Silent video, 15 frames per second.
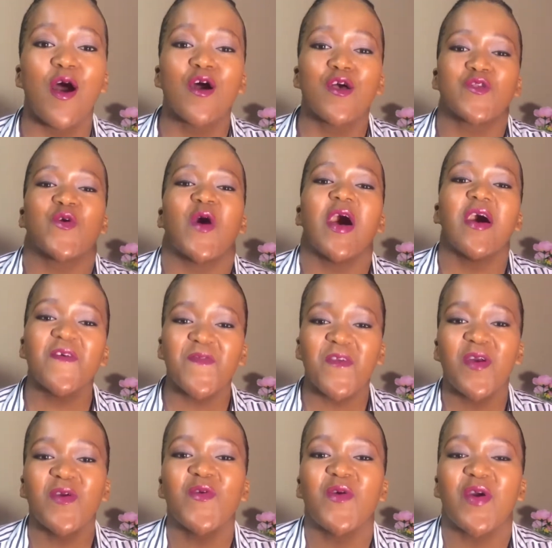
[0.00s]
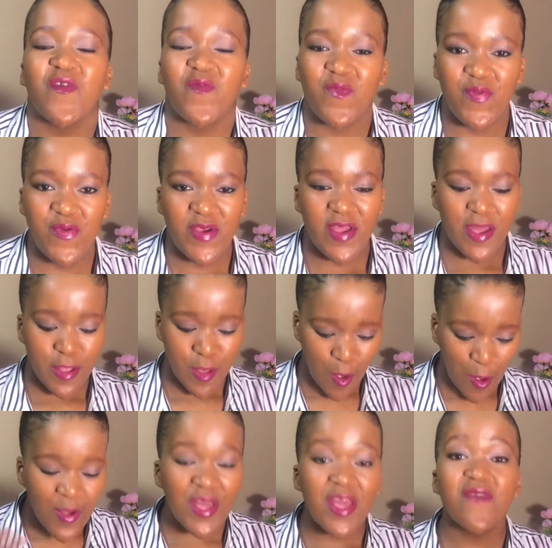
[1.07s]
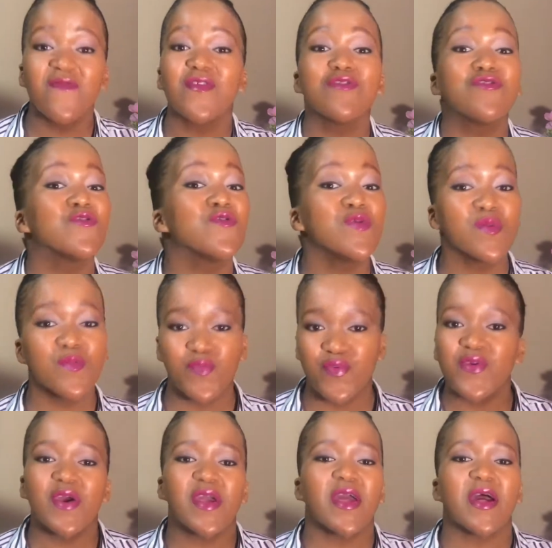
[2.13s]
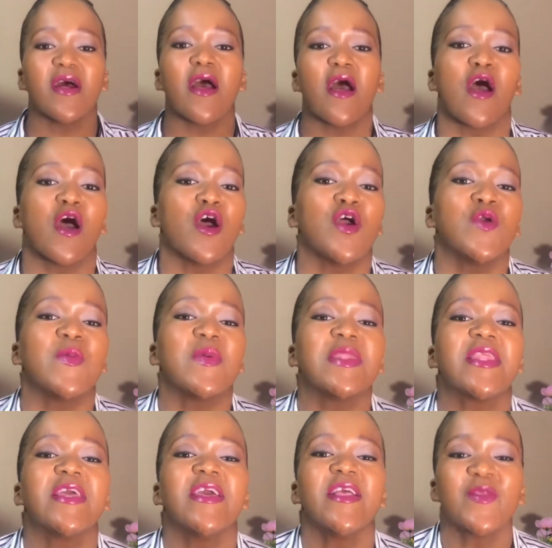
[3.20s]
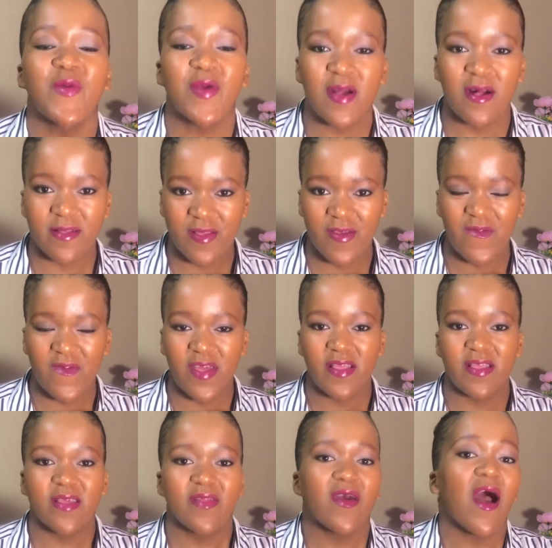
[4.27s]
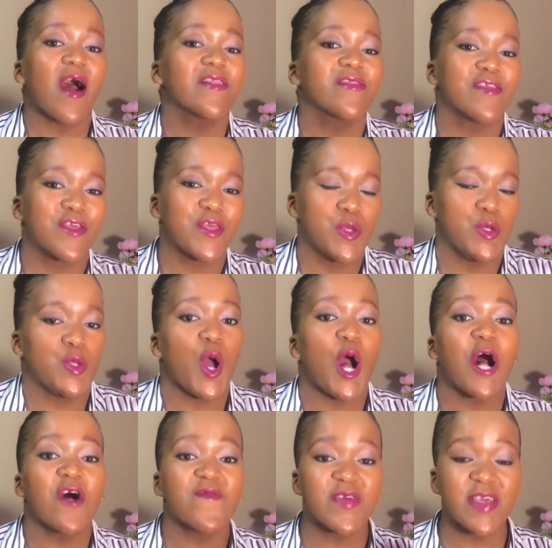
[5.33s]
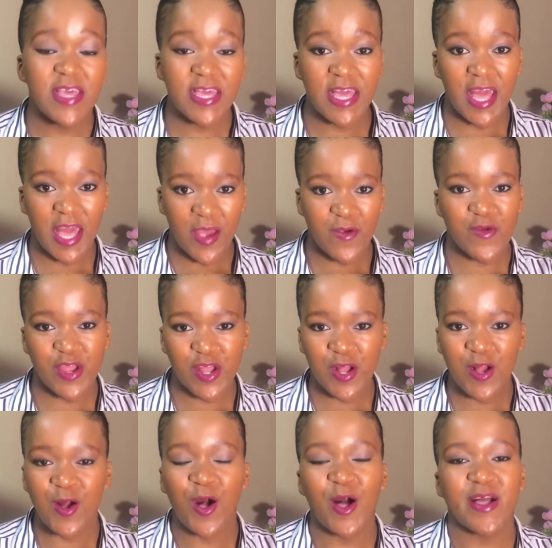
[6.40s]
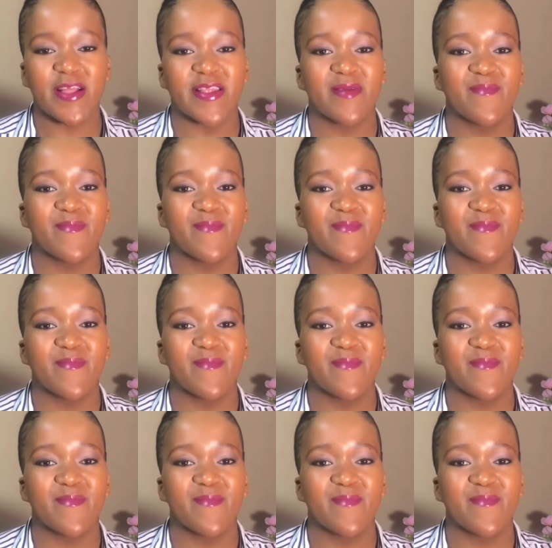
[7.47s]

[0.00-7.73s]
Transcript: So, after you have prayed, or even during prayer, you need to cultivate the attitude of hearing God.